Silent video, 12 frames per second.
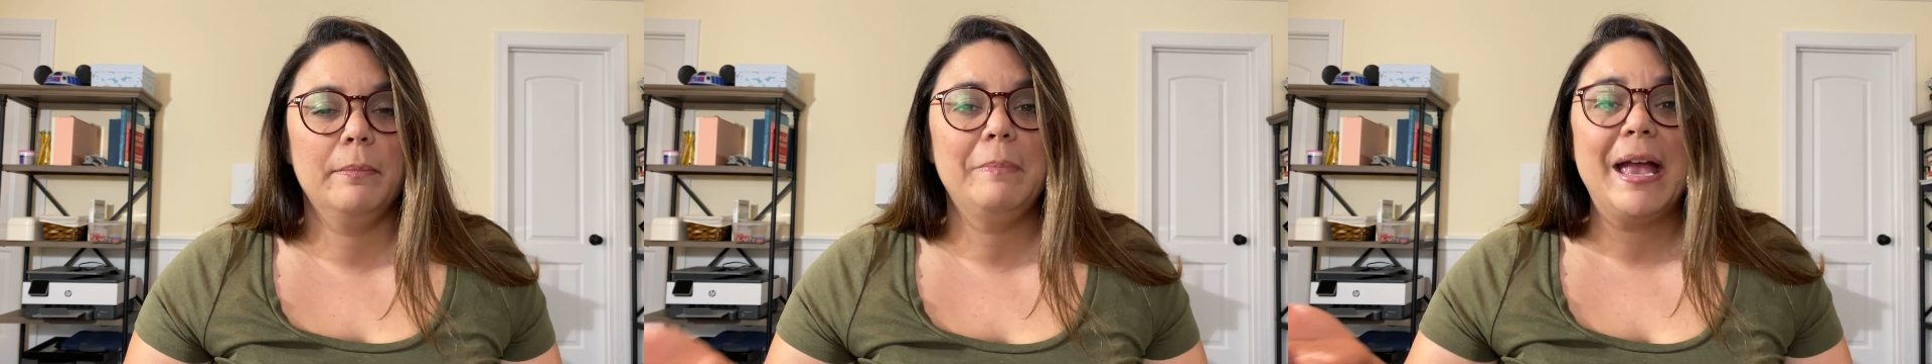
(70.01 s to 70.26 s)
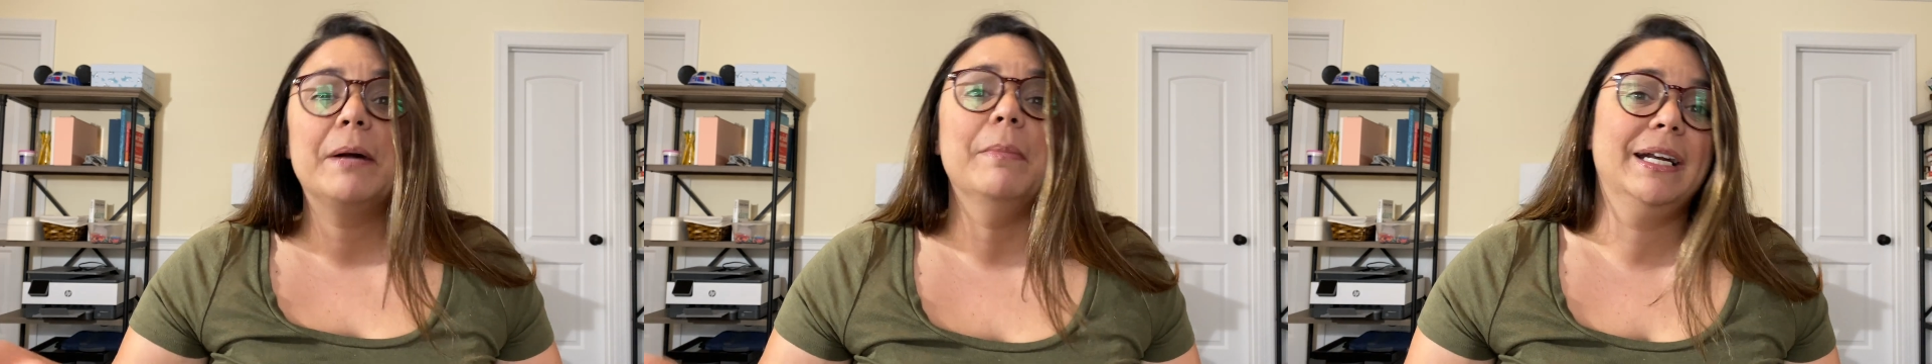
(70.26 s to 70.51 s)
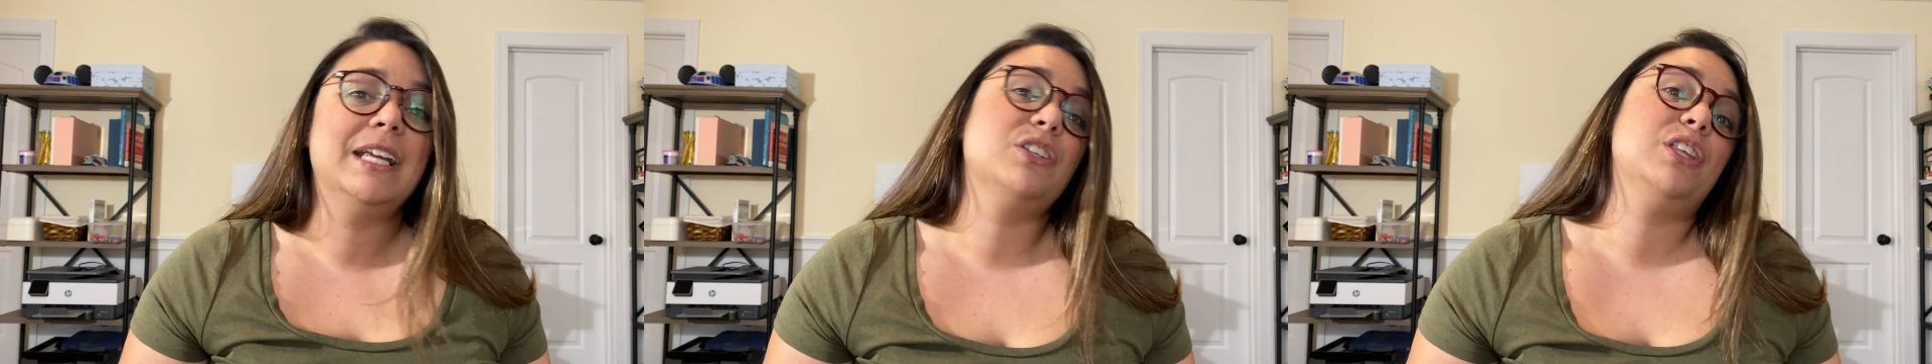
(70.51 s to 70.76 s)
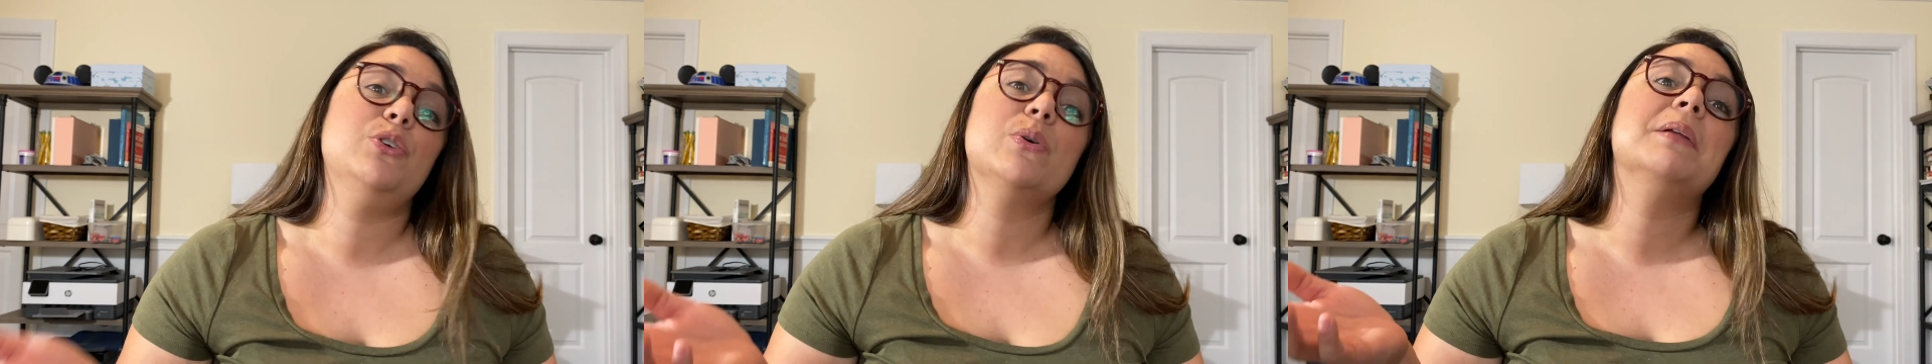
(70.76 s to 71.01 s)
make money
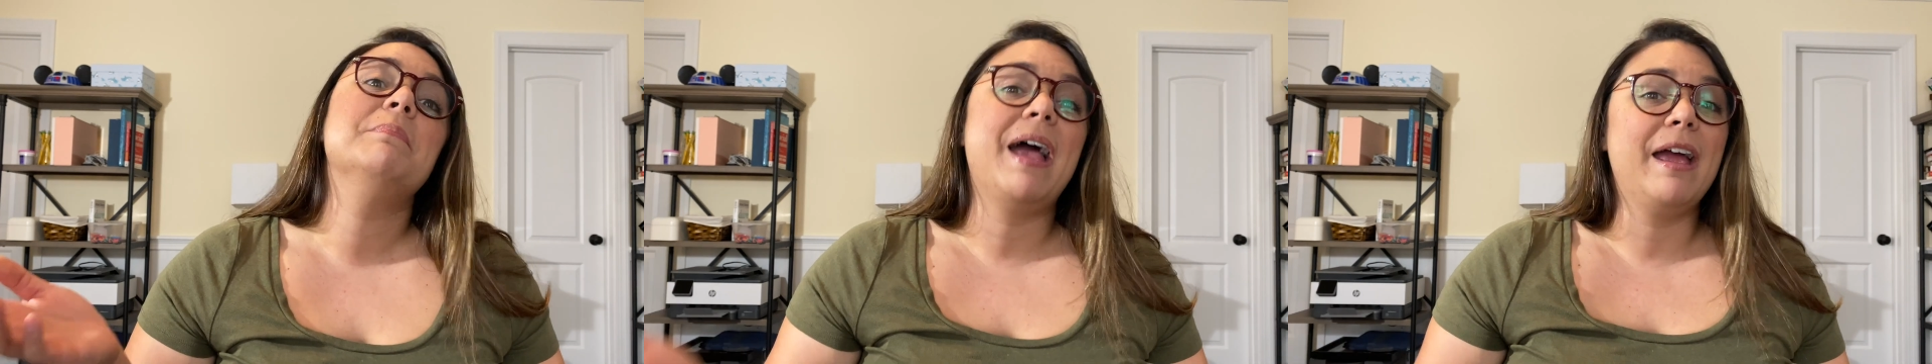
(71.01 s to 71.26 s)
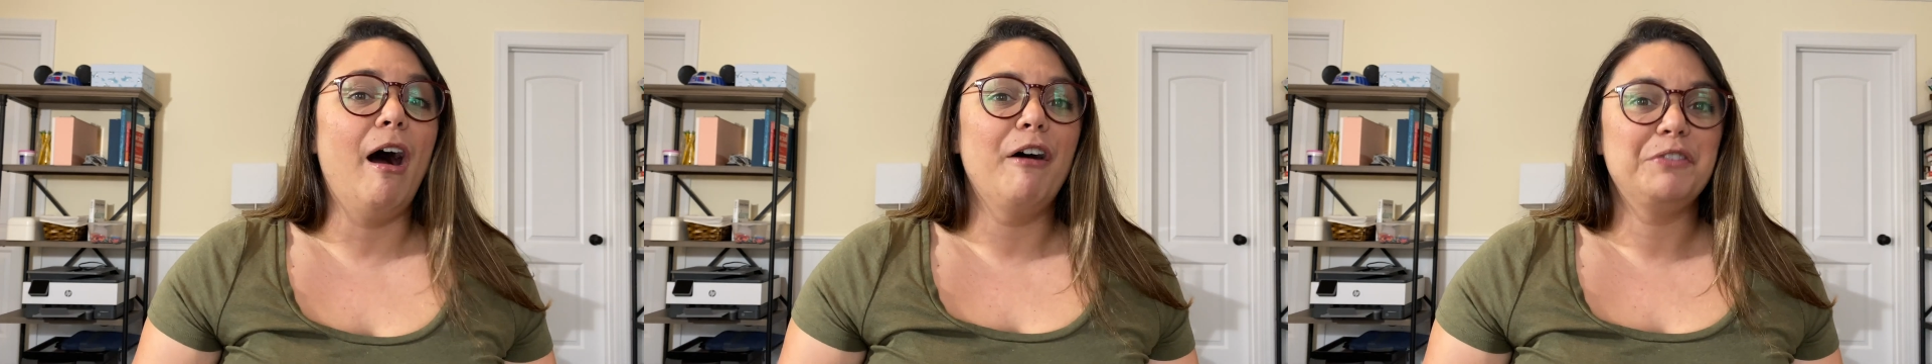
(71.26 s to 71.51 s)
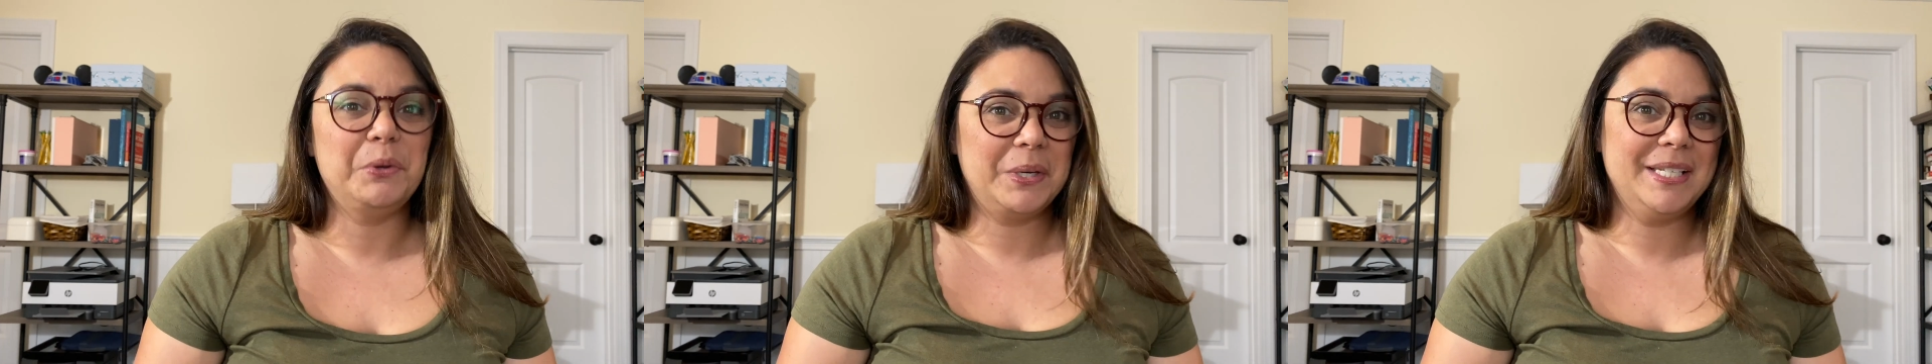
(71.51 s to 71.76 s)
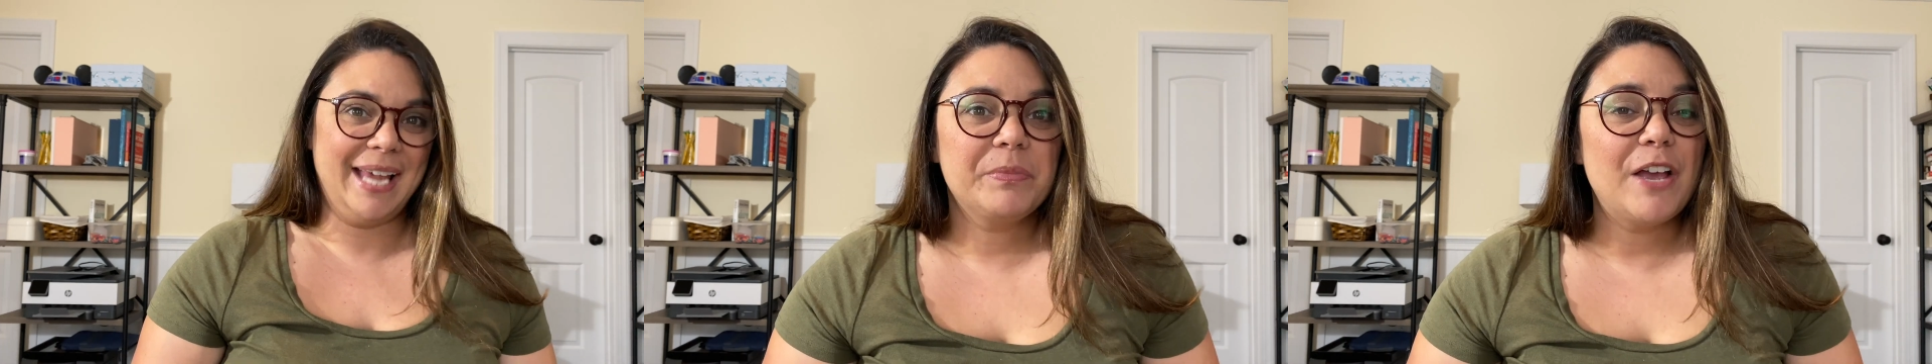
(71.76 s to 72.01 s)
so that you can pay off
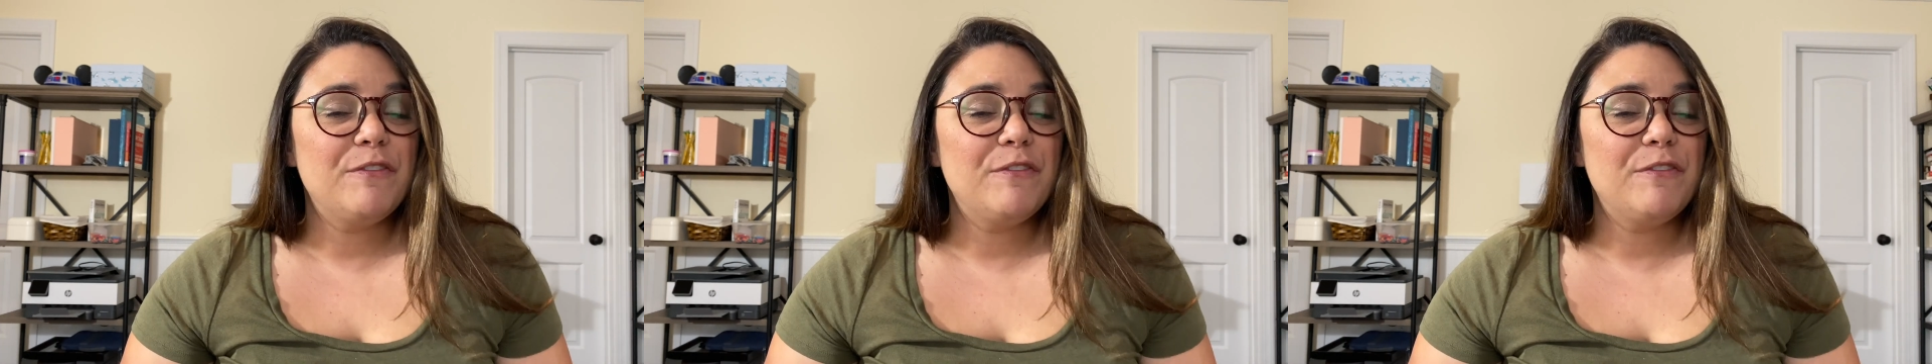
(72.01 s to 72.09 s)
your debt.